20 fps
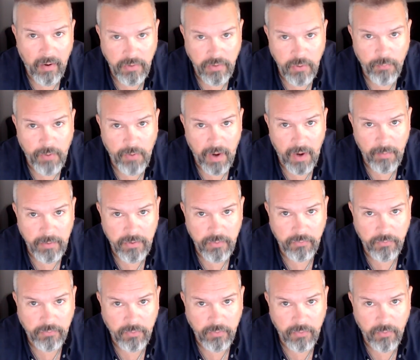and you probably do
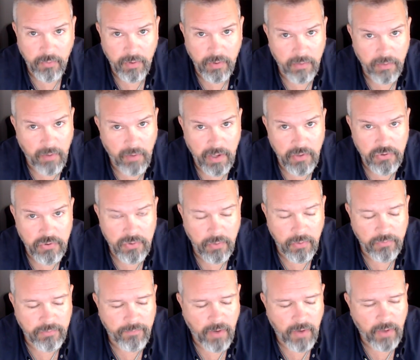too, one of the greatest
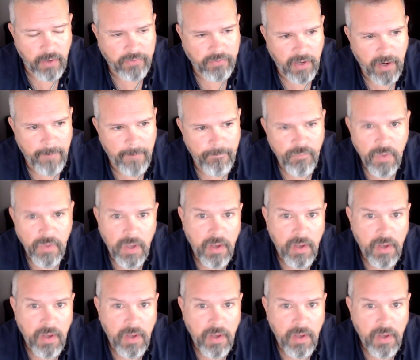shows of all time.